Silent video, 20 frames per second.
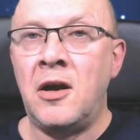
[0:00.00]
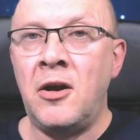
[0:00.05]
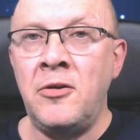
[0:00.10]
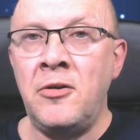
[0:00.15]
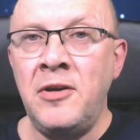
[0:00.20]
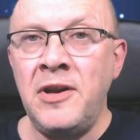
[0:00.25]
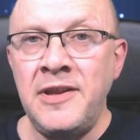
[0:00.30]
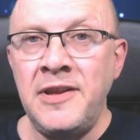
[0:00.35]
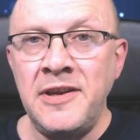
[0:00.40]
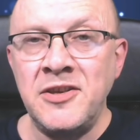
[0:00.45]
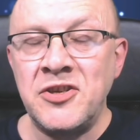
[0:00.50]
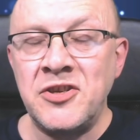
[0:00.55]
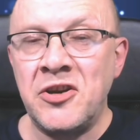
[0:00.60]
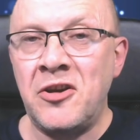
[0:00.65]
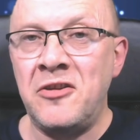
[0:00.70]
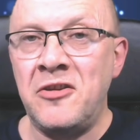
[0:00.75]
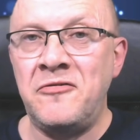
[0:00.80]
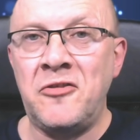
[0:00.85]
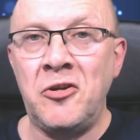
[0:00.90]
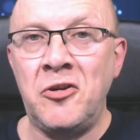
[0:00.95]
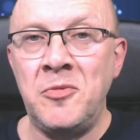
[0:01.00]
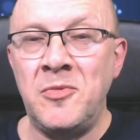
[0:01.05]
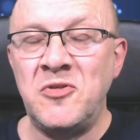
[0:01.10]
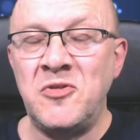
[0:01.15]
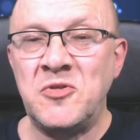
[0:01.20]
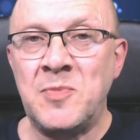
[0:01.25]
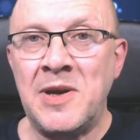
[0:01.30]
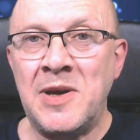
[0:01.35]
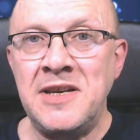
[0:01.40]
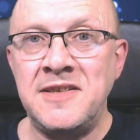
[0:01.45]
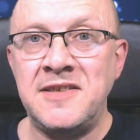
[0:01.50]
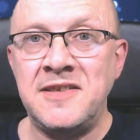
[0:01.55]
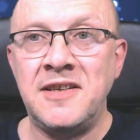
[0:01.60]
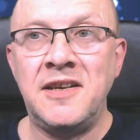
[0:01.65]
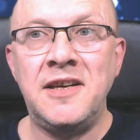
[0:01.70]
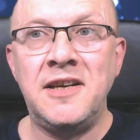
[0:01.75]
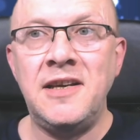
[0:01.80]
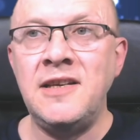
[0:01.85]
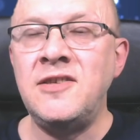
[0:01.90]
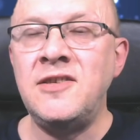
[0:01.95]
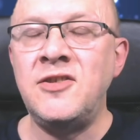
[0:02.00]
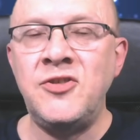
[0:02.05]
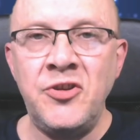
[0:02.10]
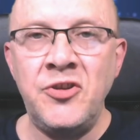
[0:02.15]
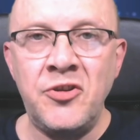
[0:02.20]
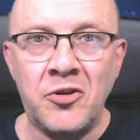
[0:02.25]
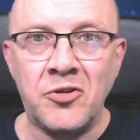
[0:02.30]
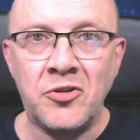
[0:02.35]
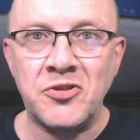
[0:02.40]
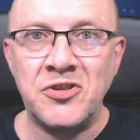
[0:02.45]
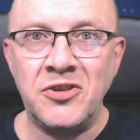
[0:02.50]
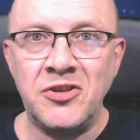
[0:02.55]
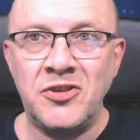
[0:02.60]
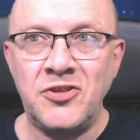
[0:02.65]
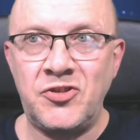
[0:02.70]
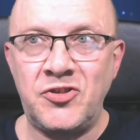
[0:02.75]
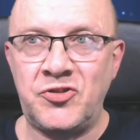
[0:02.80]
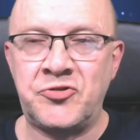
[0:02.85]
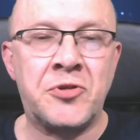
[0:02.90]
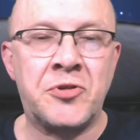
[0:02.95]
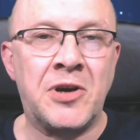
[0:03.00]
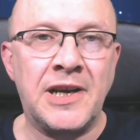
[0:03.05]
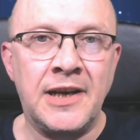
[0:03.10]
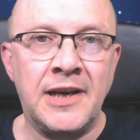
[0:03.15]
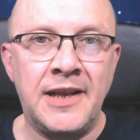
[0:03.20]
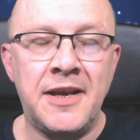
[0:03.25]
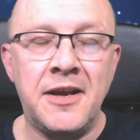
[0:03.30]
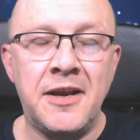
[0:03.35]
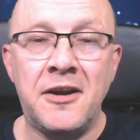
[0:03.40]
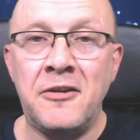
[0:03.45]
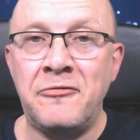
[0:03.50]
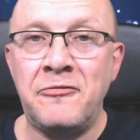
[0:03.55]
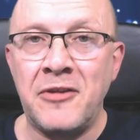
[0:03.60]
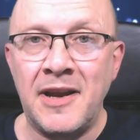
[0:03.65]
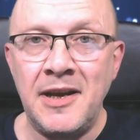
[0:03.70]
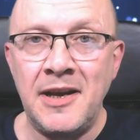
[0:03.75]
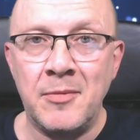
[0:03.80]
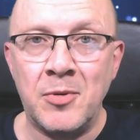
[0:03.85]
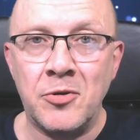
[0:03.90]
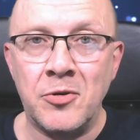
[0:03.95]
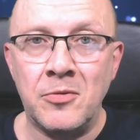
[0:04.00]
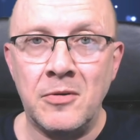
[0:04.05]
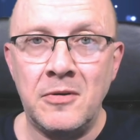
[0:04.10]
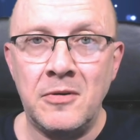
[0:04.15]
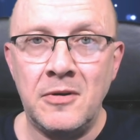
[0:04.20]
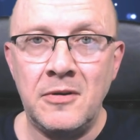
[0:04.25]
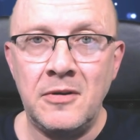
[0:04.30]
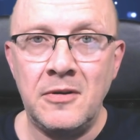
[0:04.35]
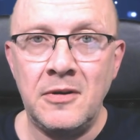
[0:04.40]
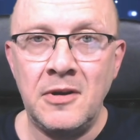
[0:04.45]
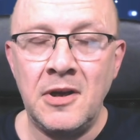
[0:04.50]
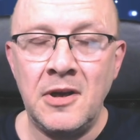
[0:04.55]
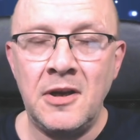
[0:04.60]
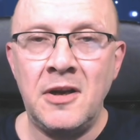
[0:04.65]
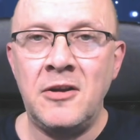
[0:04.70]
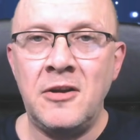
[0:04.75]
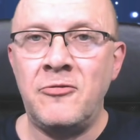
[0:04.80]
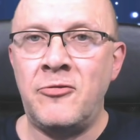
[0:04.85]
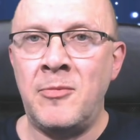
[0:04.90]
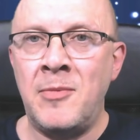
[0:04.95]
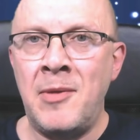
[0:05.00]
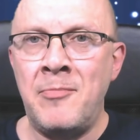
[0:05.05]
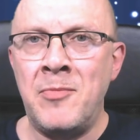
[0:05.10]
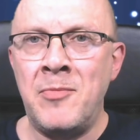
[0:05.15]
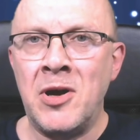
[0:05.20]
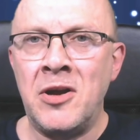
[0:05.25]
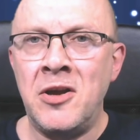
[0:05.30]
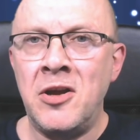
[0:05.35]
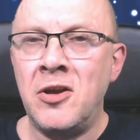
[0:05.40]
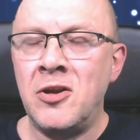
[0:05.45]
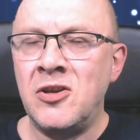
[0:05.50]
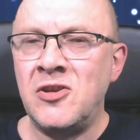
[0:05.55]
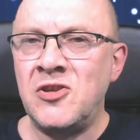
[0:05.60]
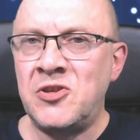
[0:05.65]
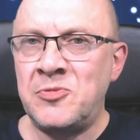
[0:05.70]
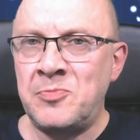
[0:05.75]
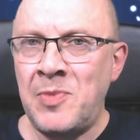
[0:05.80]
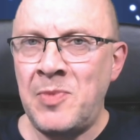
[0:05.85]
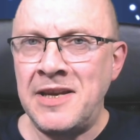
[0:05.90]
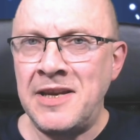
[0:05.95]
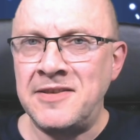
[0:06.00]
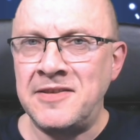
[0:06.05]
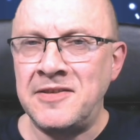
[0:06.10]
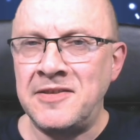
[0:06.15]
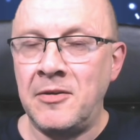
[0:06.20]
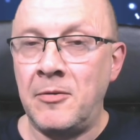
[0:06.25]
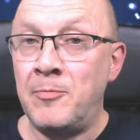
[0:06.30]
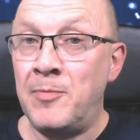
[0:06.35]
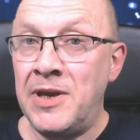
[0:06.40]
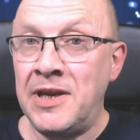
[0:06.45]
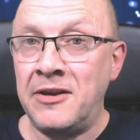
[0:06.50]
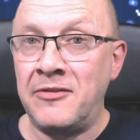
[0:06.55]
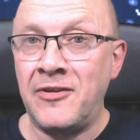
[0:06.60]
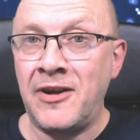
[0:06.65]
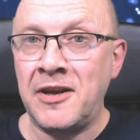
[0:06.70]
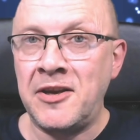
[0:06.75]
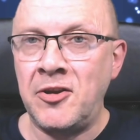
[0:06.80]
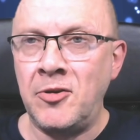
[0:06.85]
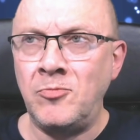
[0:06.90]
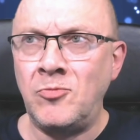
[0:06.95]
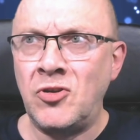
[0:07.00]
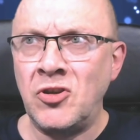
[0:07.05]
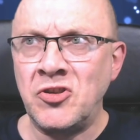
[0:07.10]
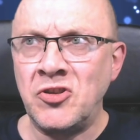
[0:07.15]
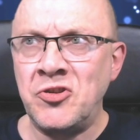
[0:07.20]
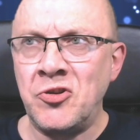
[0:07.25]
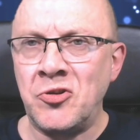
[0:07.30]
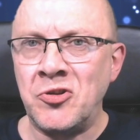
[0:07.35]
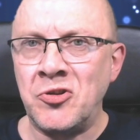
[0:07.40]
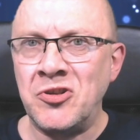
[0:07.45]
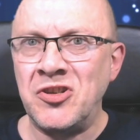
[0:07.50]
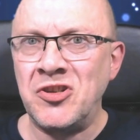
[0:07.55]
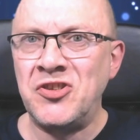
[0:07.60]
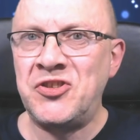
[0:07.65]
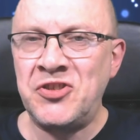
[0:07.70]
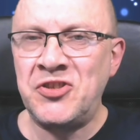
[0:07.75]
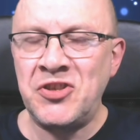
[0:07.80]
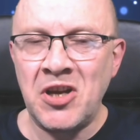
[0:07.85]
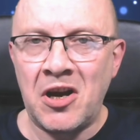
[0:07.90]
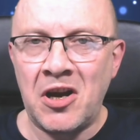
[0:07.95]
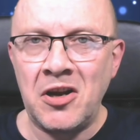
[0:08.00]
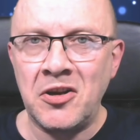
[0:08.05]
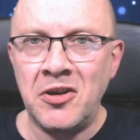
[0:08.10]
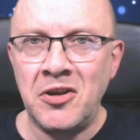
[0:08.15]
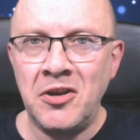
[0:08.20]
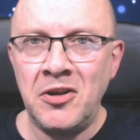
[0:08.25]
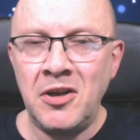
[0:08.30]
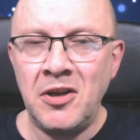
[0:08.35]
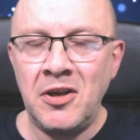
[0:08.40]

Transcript: Only the entire volume of space is not strictly available. Remember, space, being a vacuum, does not suck.